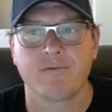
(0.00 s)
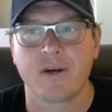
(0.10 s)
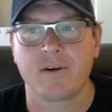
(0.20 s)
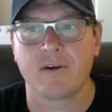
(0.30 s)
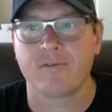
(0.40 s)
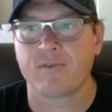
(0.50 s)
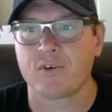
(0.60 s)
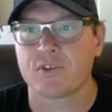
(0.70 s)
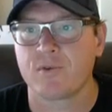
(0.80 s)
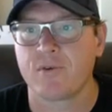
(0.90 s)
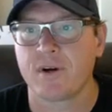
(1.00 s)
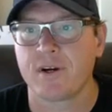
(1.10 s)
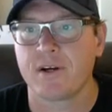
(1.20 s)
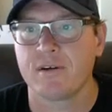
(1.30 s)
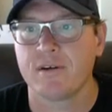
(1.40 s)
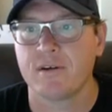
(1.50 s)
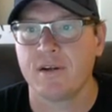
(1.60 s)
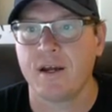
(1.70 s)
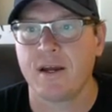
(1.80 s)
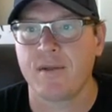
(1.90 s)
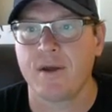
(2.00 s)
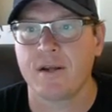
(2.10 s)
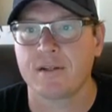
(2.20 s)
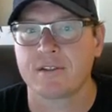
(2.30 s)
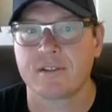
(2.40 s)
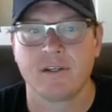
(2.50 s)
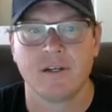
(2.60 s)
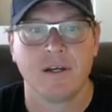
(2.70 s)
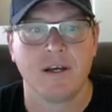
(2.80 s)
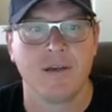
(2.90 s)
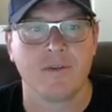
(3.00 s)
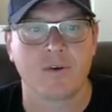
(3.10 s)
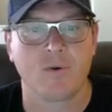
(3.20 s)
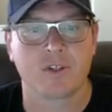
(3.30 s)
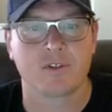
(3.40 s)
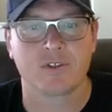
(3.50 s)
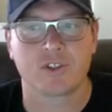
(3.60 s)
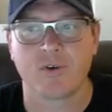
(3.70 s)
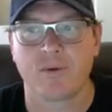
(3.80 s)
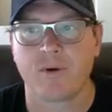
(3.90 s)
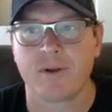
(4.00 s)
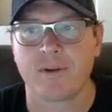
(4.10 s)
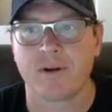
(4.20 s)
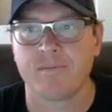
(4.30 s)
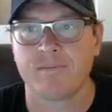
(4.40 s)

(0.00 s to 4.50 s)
find our first one right here, add that, and the question will show up right there.